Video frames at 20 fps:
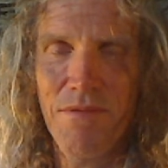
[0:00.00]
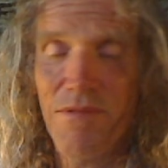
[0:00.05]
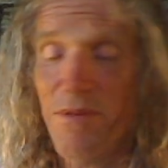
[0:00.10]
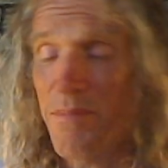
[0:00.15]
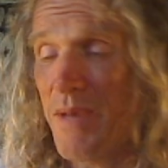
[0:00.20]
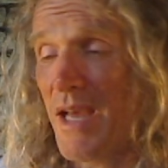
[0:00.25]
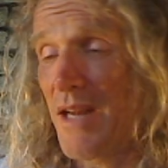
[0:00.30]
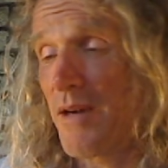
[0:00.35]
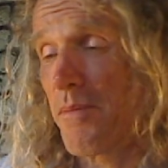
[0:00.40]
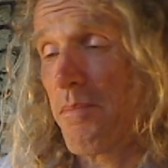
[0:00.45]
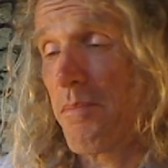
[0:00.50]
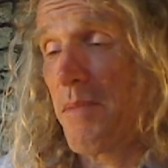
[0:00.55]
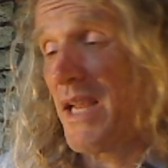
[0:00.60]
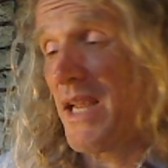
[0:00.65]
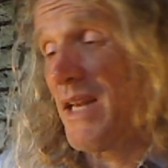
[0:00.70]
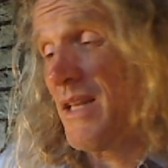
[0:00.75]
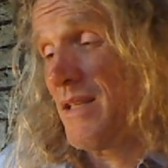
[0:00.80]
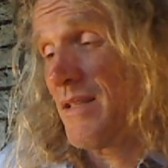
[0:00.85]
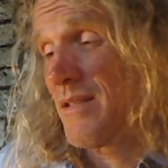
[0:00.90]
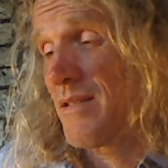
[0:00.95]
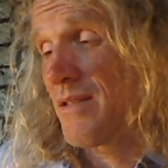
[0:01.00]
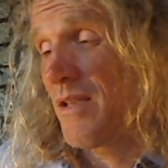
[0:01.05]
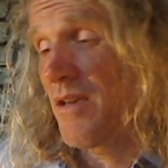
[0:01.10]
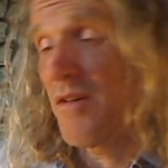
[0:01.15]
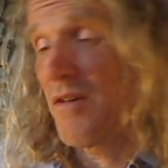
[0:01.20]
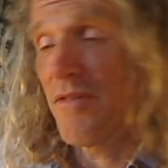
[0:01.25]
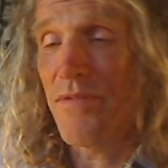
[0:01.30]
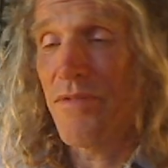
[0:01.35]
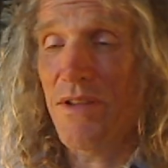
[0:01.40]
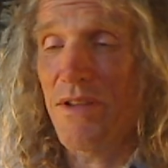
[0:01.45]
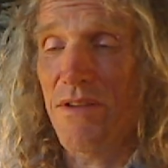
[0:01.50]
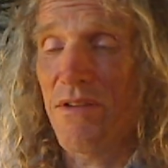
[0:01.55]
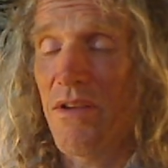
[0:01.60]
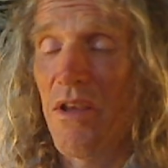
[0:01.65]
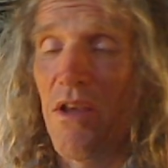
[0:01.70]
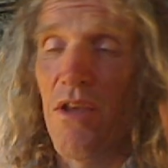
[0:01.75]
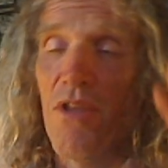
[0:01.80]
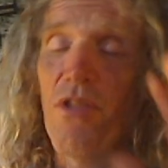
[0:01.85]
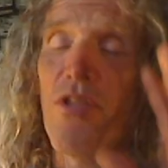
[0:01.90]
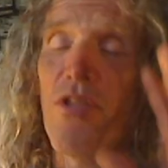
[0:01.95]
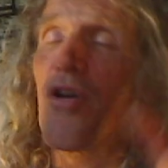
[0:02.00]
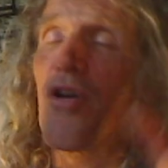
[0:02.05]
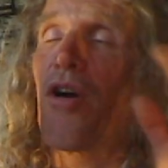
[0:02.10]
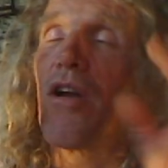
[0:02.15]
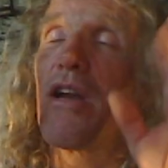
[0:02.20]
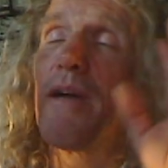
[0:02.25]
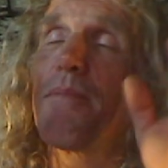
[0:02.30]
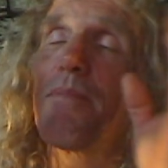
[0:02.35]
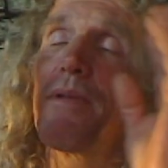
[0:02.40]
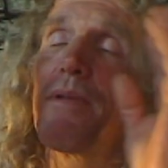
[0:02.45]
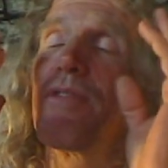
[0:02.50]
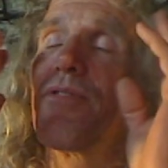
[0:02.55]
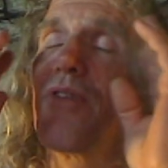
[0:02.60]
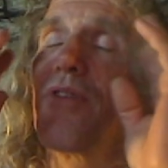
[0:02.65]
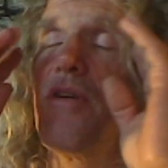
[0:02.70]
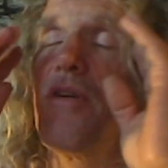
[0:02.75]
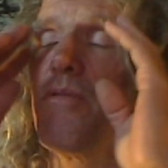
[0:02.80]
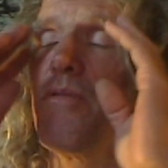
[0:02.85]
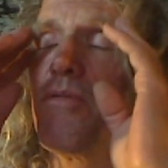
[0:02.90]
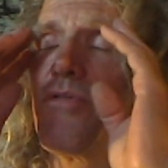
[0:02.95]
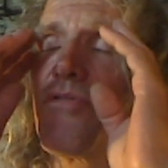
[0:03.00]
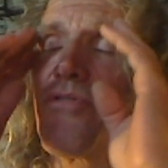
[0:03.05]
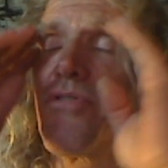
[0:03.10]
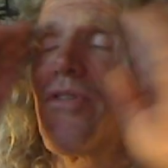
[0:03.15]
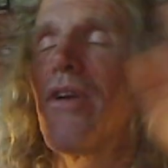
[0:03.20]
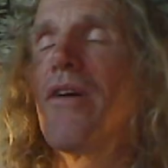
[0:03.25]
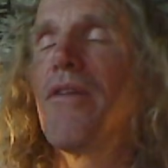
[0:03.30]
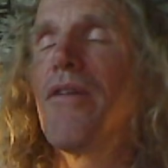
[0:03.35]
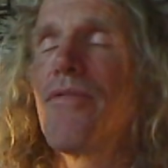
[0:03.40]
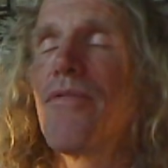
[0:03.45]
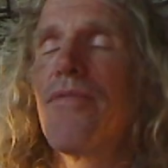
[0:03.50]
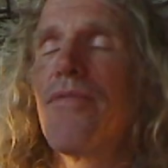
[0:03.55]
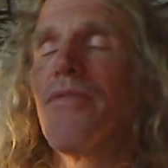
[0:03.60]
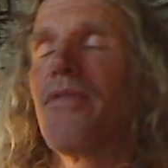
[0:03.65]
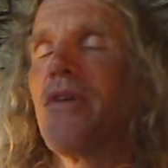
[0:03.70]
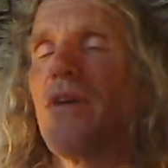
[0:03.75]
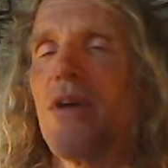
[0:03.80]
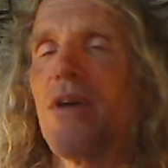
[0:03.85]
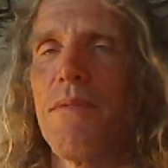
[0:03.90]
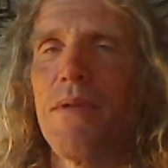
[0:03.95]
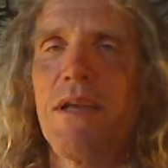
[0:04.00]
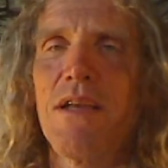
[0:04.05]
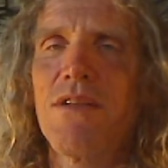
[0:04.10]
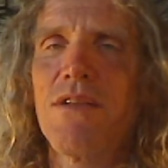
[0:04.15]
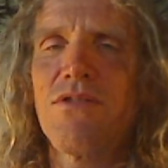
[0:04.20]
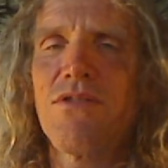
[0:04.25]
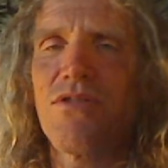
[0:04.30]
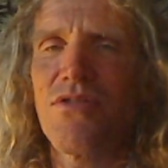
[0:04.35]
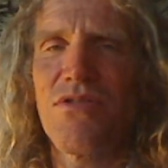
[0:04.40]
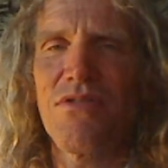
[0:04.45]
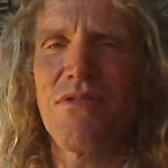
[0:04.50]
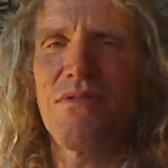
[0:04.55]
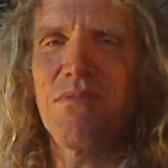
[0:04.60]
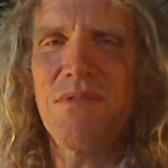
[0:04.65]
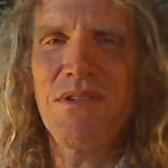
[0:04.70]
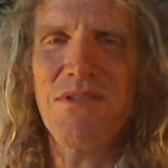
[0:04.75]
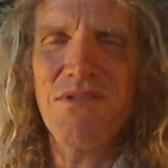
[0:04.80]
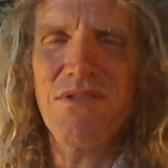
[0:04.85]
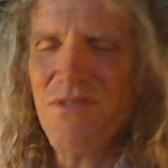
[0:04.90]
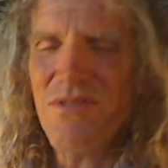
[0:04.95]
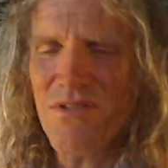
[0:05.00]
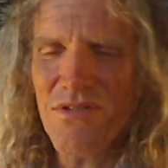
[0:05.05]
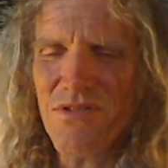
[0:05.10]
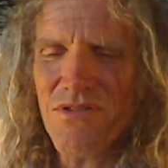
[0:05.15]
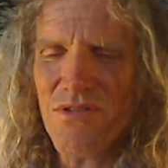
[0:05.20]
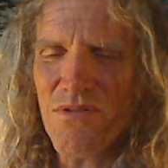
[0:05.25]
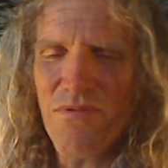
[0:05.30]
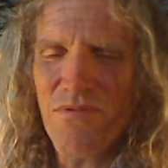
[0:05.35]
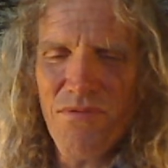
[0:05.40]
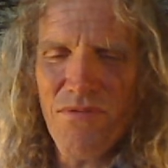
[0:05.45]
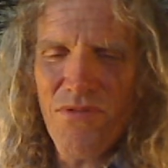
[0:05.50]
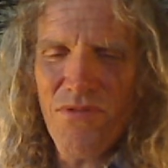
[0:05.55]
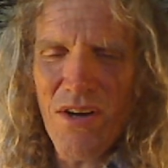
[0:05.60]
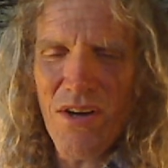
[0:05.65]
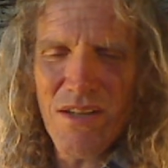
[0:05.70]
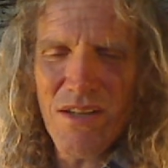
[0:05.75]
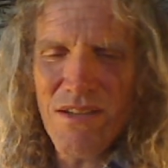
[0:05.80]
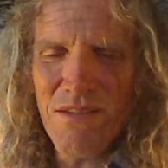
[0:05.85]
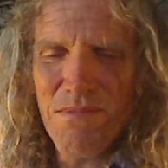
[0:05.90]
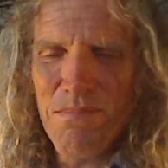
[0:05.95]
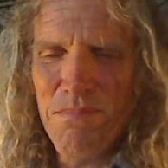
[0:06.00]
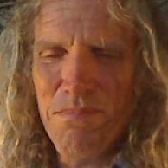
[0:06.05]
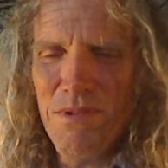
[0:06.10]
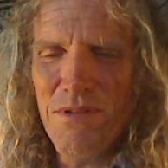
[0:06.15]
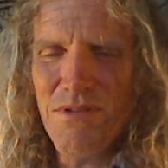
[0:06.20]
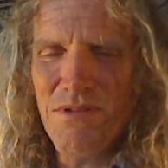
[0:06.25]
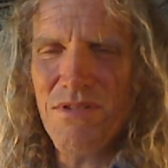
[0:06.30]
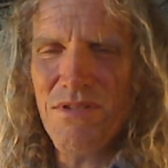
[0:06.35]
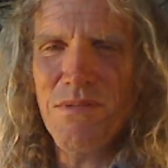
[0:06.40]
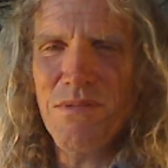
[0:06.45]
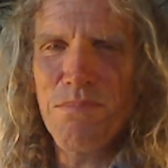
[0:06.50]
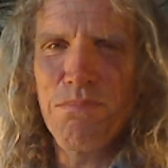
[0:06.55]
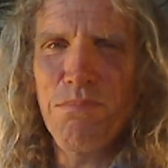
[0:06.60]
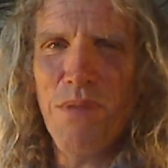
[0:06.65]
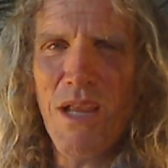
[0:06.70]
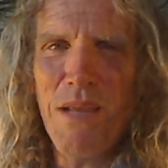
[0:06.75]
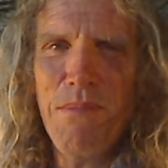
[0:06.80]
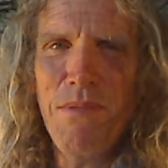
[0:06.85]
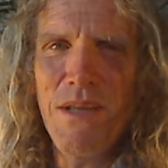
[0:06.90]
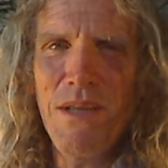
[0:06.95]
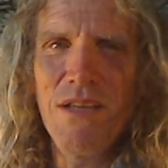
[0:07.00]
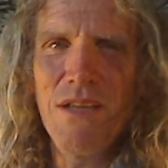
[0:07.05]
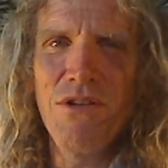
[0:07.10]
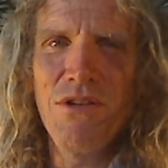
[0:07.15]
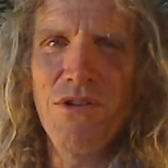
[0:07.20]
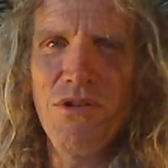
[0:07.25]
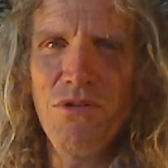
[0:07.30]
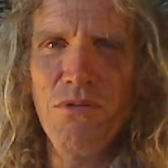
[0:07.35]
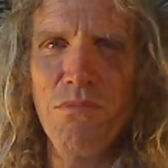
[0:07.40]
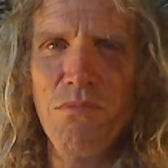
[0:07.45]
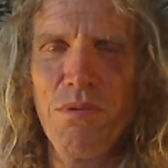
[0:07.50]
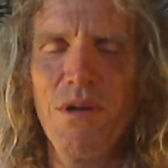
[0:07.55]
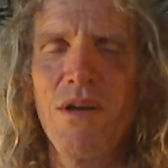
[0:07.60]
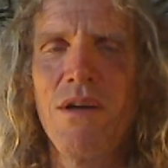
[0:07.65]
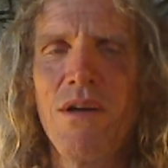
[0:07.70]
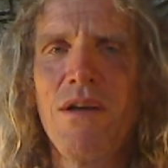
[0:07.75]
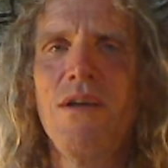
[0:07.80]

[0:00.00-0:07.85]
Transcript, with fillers: The matter made itself. It thought up its own self. I mean, this is just some fucking, it's such baby goop.